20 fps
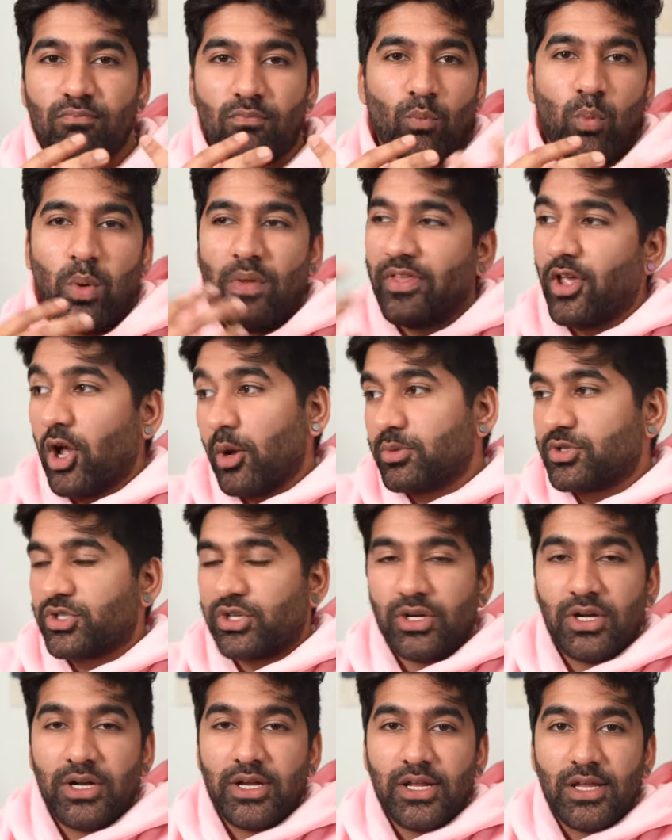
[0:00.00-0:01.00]
when the
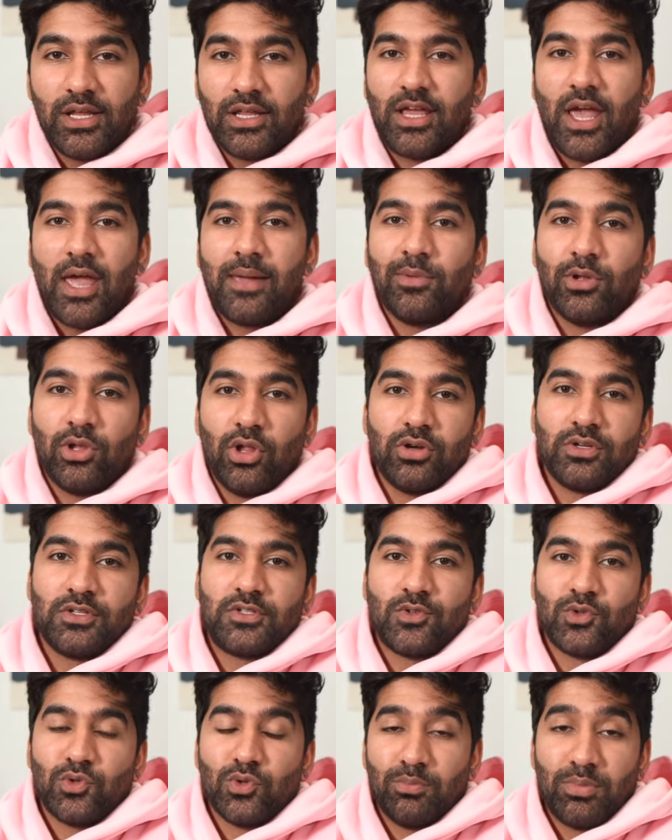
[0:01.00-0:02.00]
opportunity came along
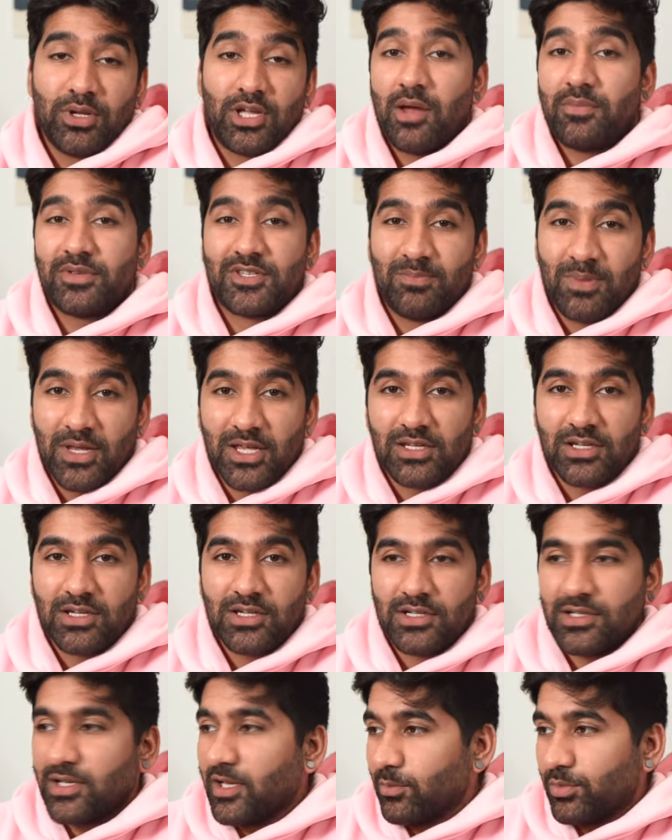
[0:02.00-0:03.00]
to become a
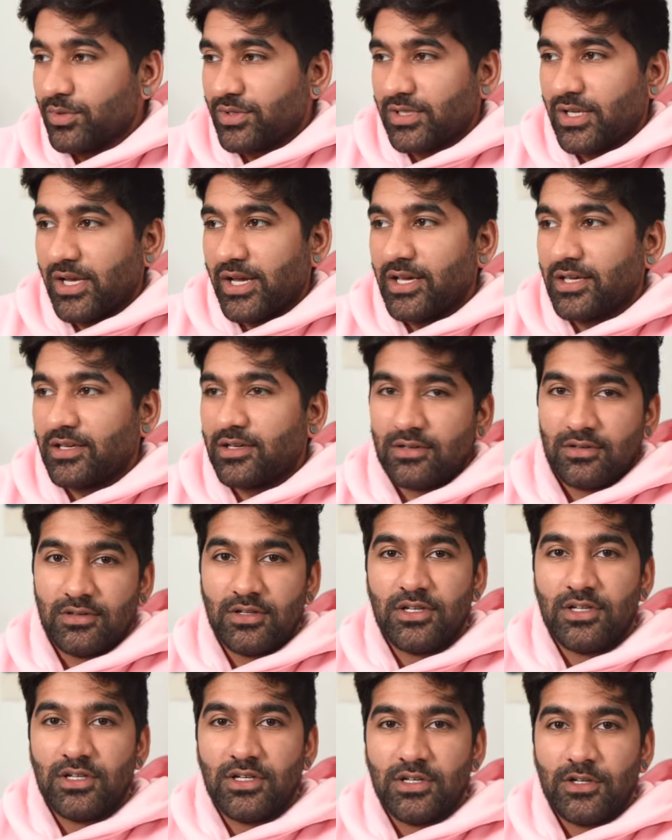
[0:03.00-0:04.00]
speaker, it was like,
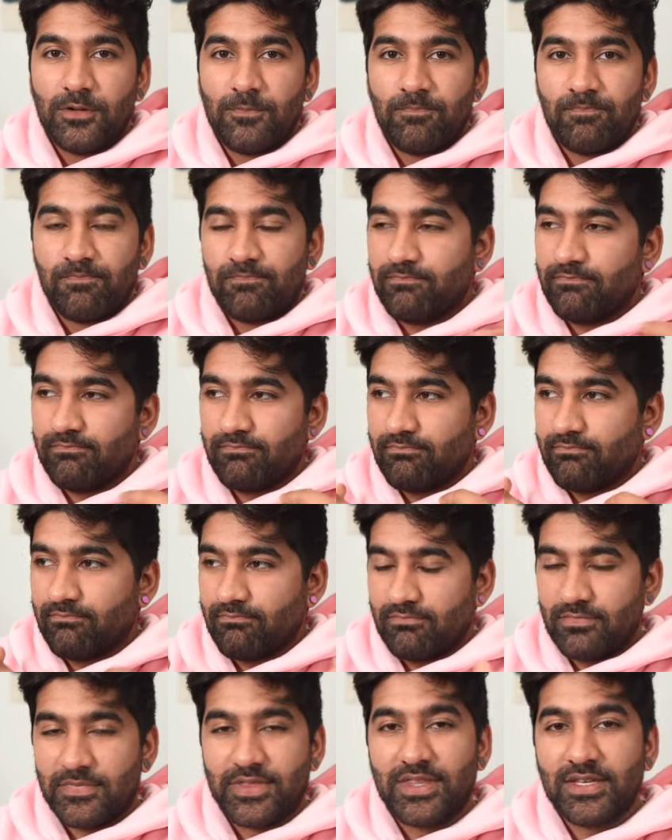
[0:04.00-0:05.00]

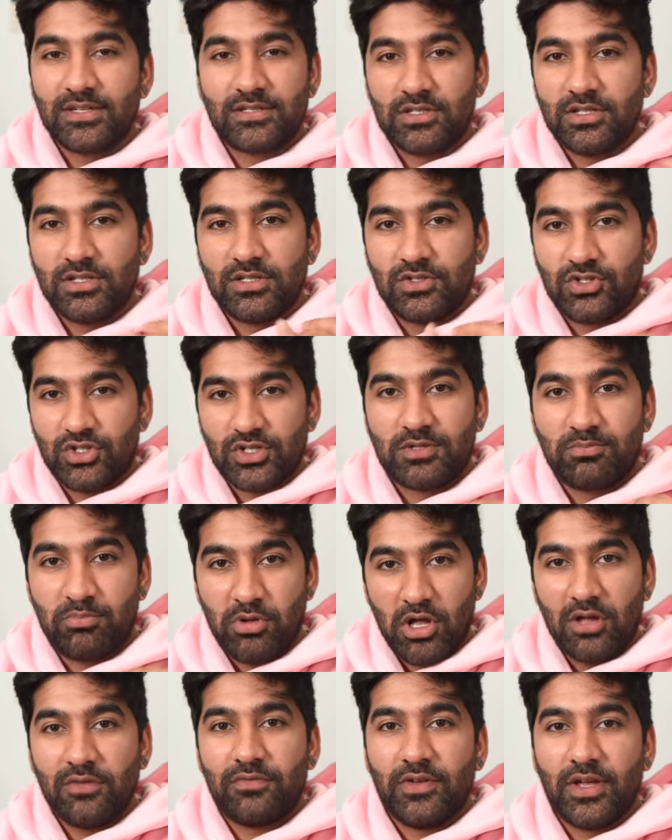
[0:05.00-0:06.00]
this is just
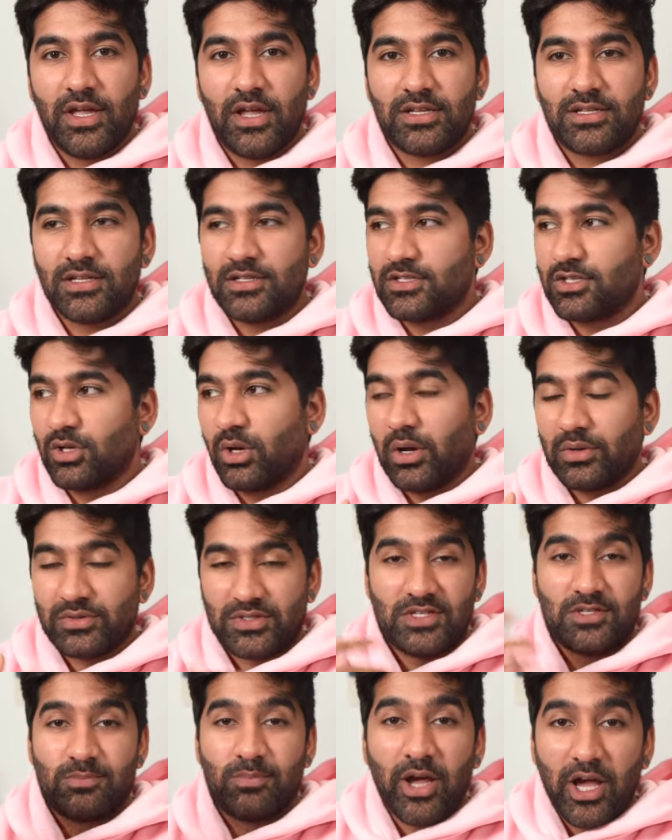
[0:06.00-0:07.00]
perfect. And so I was
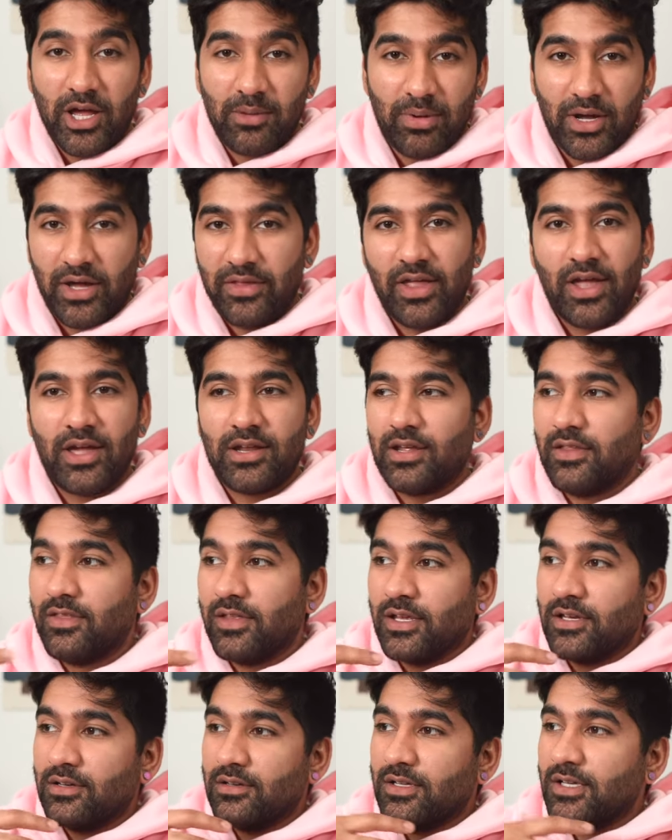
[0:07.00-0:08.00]
inspired by that. And
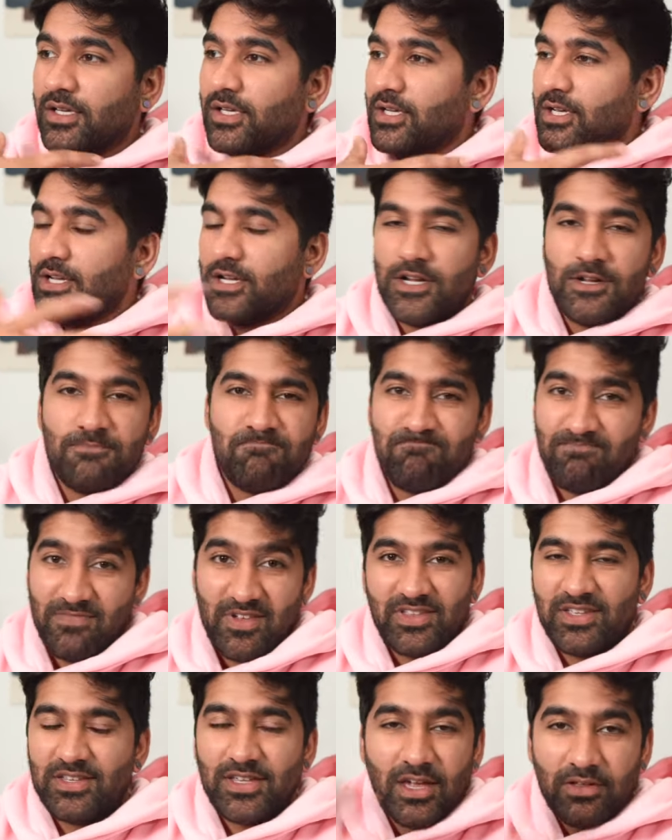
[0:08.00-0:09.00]
then
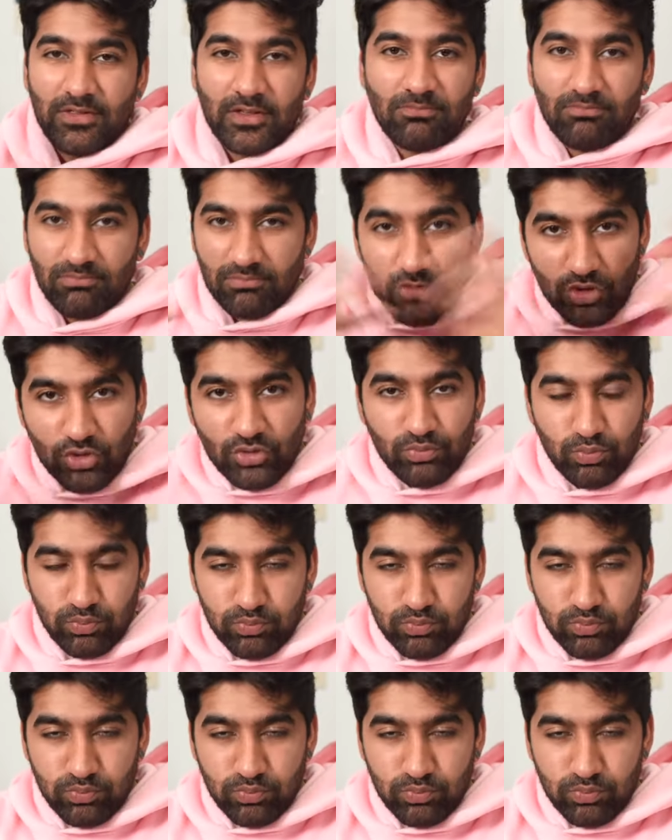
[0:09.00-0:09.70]
And then, yeah, then you,